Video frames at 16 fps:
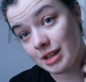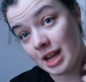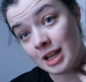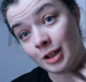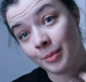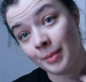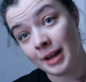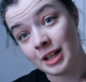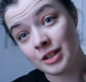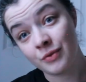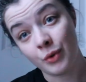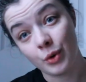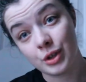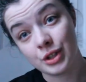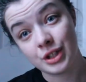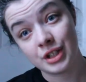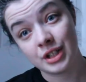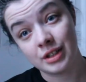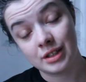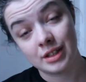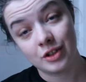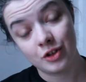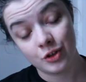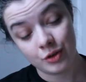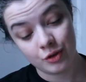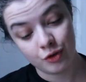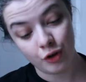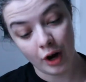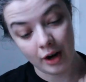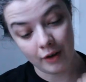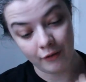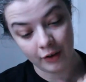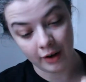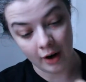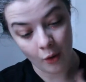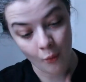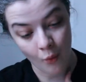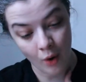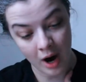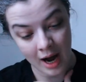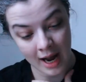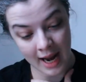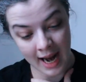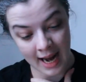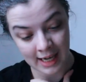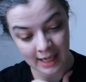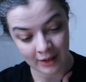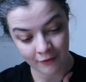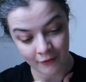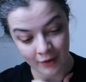Indelbed is forced to try to figure out why, and he